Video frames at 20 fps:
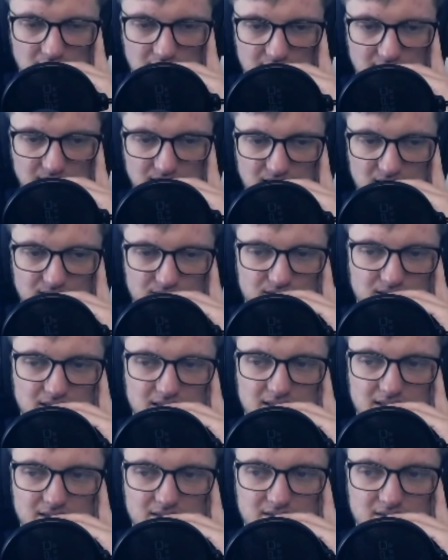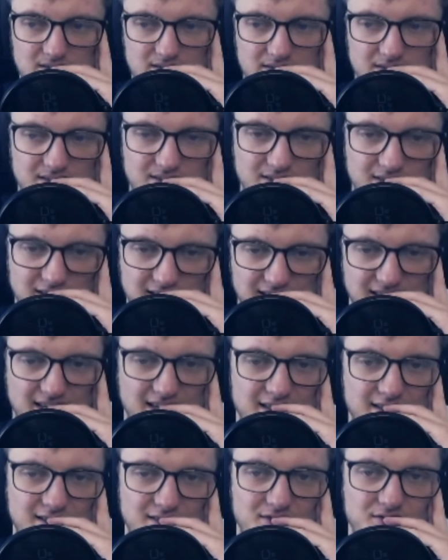Anivia?
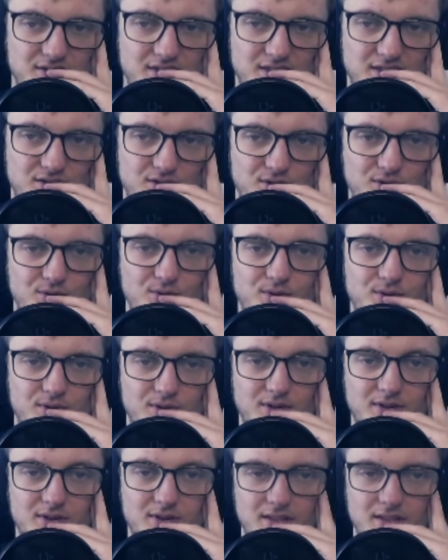Okay, Anivia, true.